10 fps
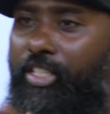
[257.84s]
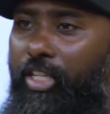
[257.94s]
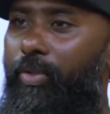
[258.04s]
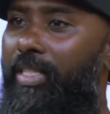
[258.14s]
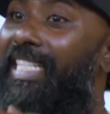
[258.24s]
the
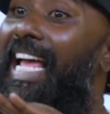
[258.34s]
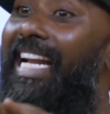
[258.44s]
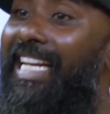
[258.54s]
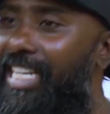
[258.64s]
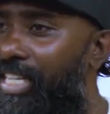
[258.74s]
church was
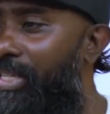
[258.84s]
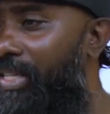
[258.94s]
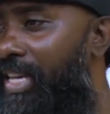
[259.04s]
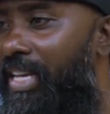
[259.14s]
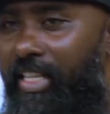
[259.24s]
stagnant.
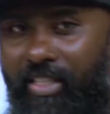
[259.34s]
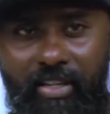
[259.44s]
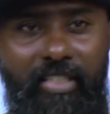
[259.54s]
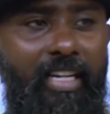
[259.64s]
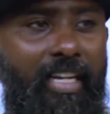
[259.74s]
In the
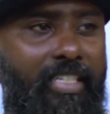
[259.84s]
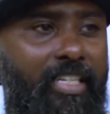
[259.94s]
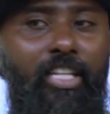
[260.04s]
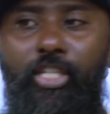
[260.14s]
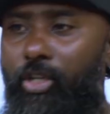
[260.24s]
third
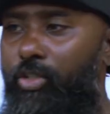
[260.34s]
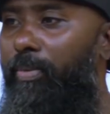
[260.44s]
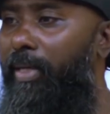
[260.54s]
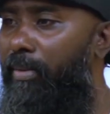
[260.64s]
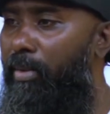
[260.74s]
generation, the church
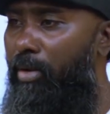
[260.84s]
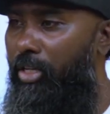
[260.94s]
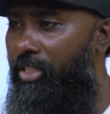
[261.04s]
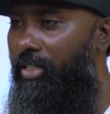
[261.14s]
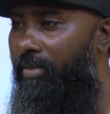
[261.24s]
will become a
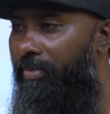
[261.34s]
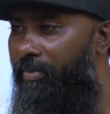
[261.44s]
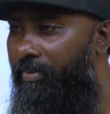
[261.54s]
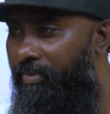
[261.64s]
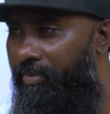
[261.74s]
mosque.
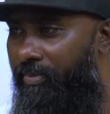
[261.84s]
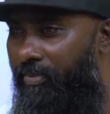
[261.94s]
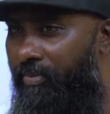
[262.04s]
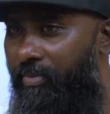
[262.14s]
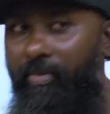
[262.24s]

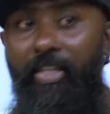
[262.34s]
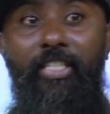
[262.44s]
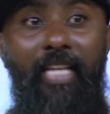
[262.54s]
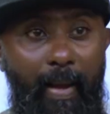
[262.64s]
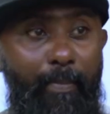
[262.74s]
It
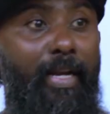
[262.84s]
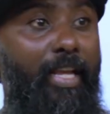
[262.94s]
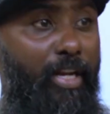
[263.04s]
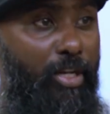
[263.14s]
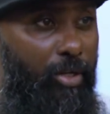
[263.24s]
is
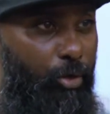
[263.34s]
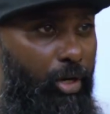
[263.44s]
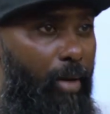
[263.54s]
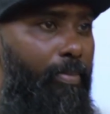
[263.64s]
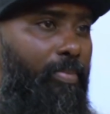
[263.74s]
happening in
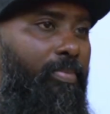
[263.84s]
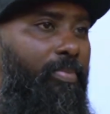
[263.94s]
Europe.